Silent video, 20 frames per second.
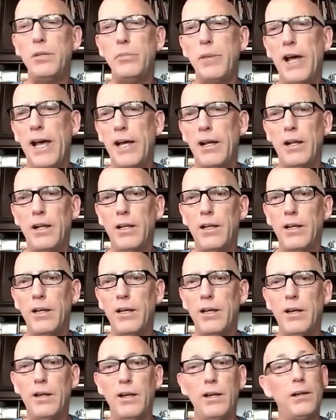battle,
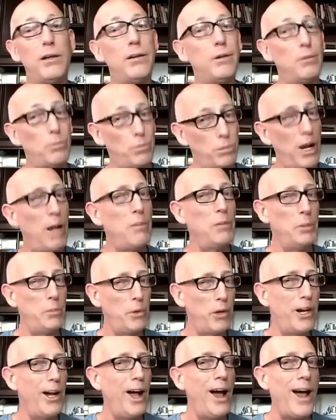probably
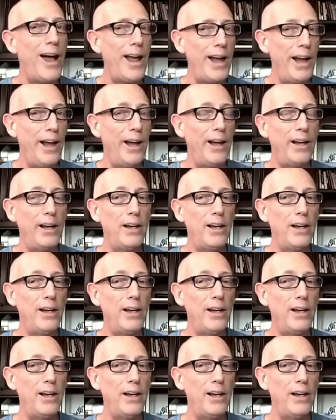pretty high.